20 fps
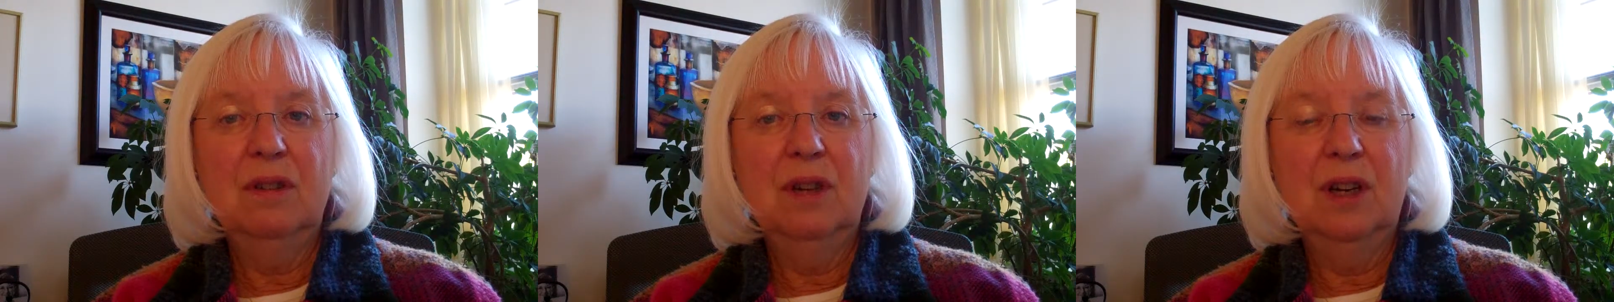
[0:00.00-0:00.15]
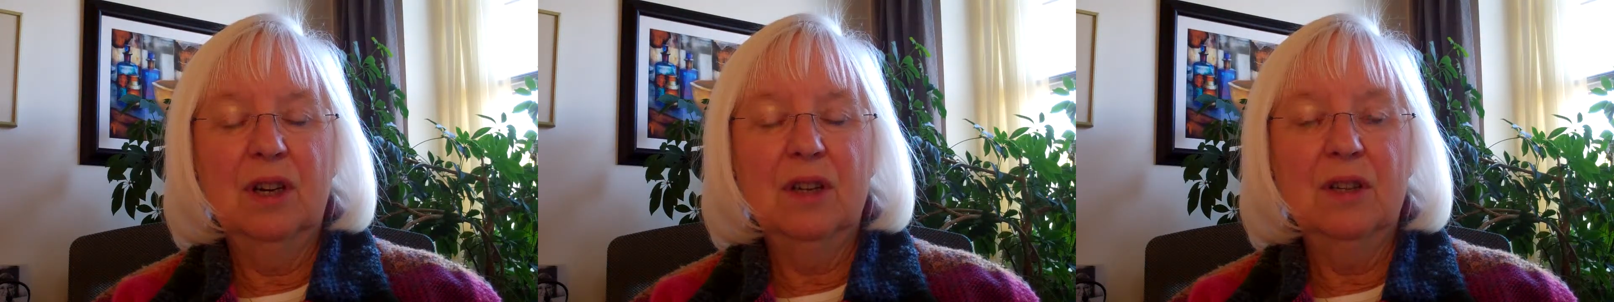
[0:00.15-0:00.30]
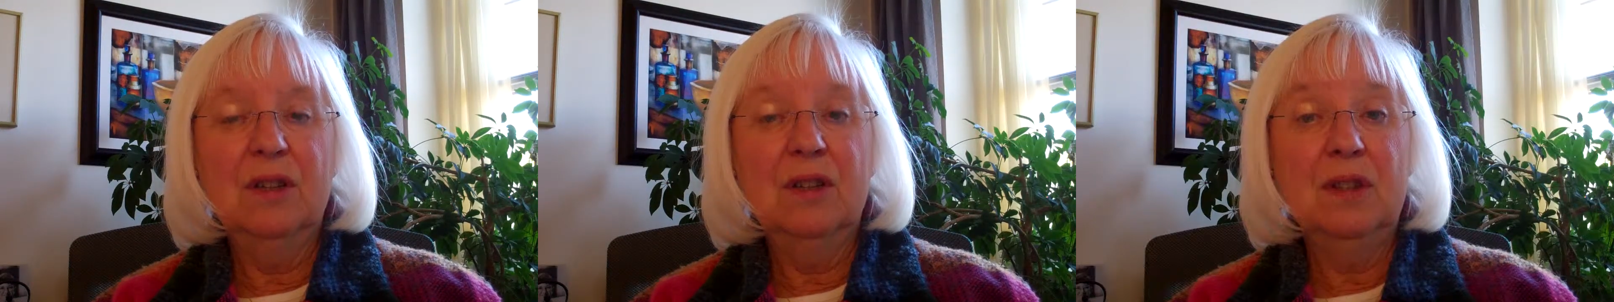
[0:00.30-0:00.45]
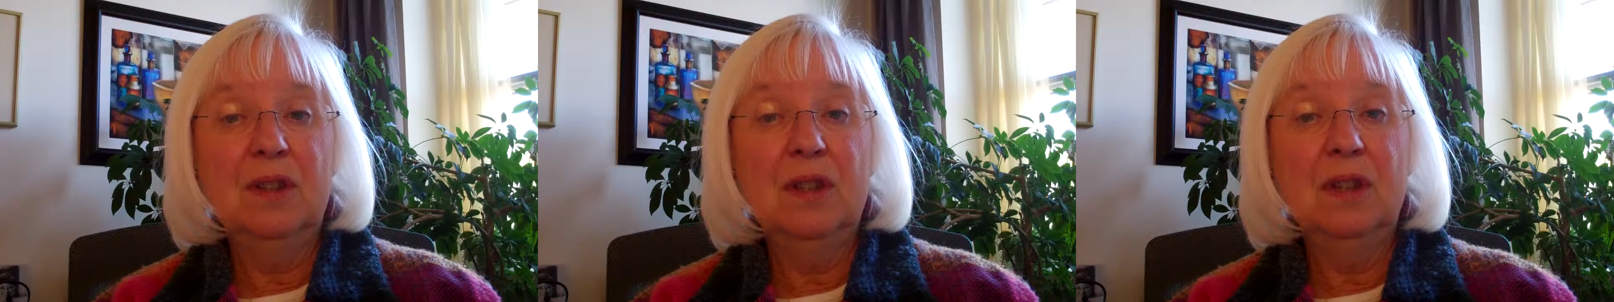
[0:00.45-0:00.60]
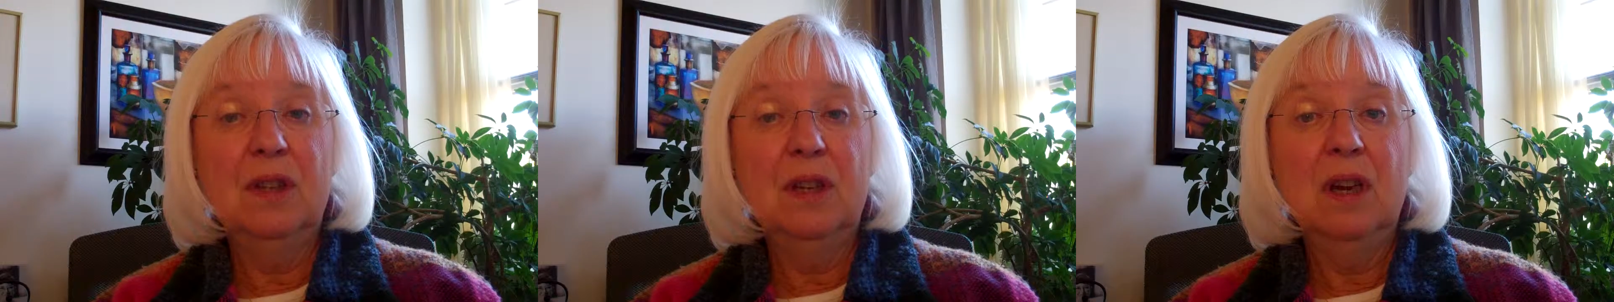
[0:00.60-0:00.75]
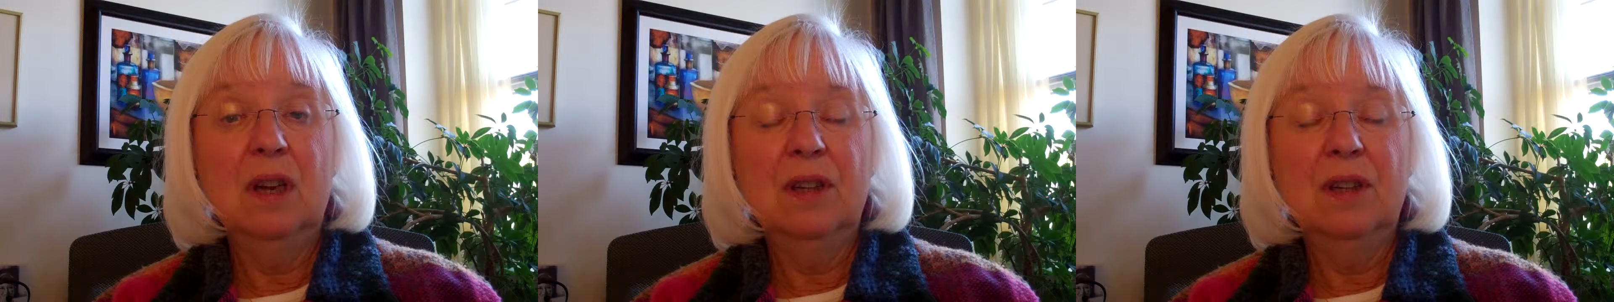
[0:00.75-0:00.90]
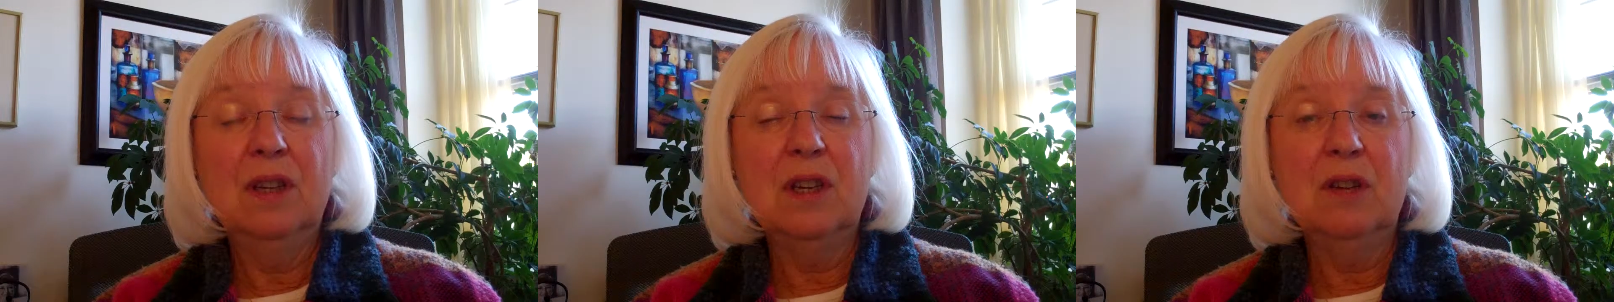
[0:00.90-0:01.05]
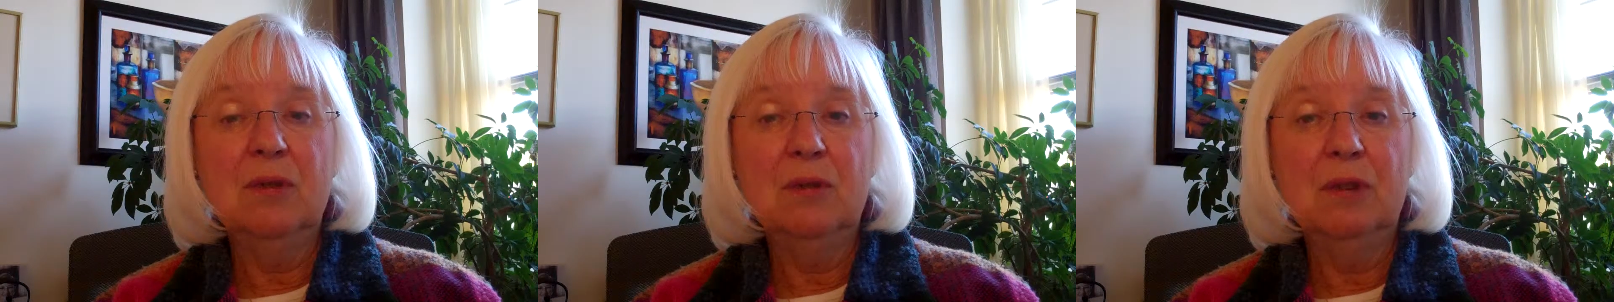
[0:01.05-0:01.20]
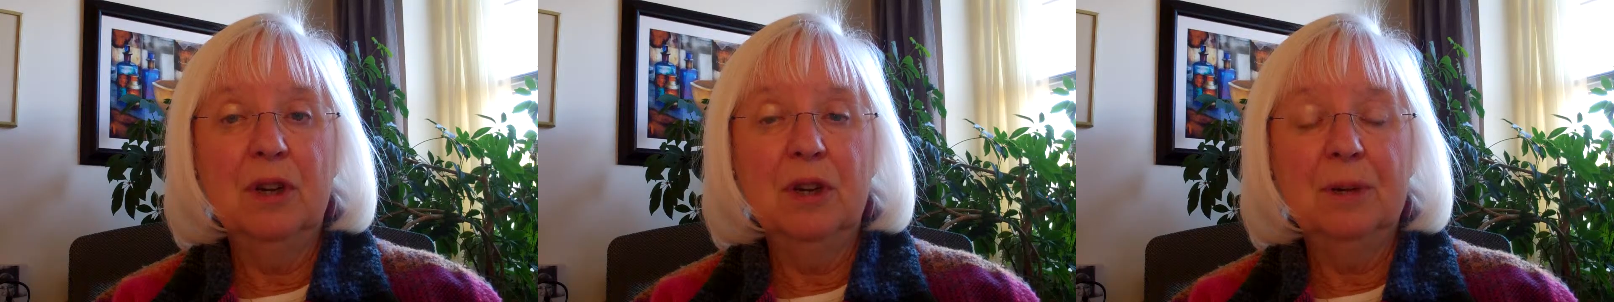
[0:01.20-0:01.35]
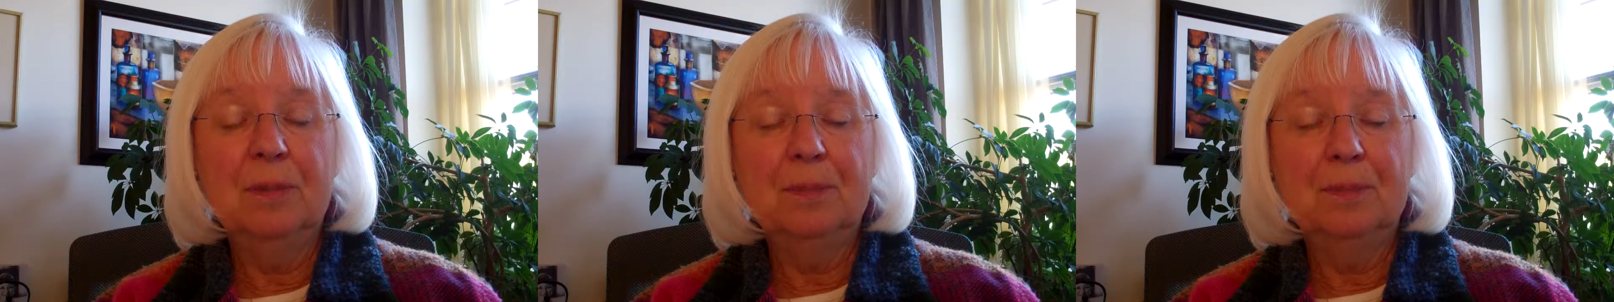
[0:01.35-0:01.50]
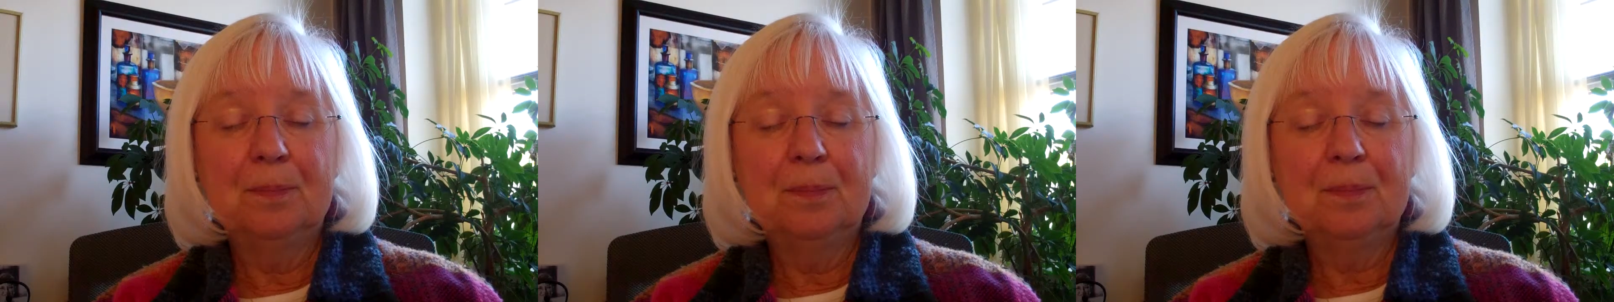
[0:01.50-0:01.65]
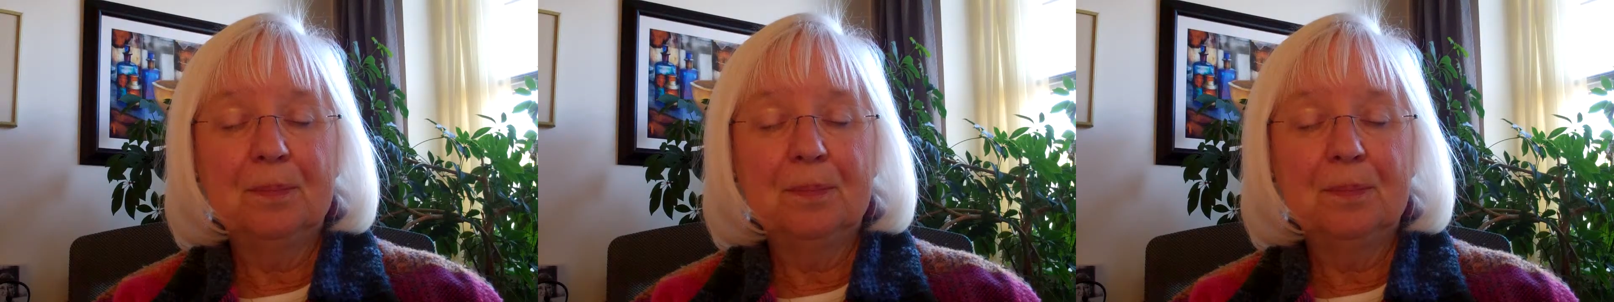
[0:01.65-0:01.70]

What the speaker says: on the unit